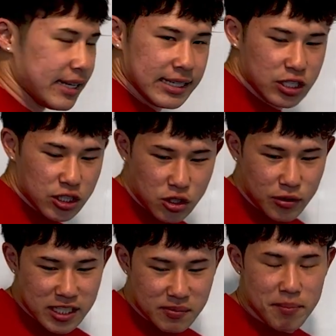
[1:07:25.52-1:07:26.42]
didn't just
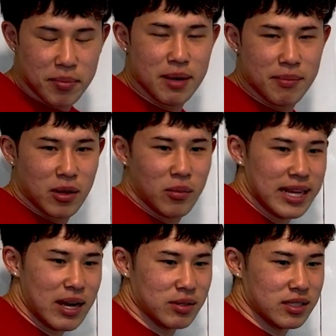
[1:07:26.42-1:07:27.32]
scratch my butt, by the way.
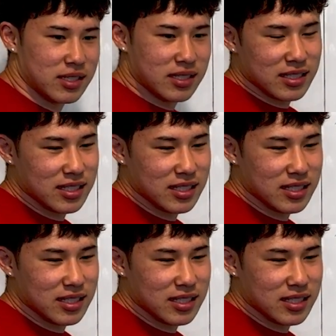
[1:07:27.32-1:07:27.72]
That was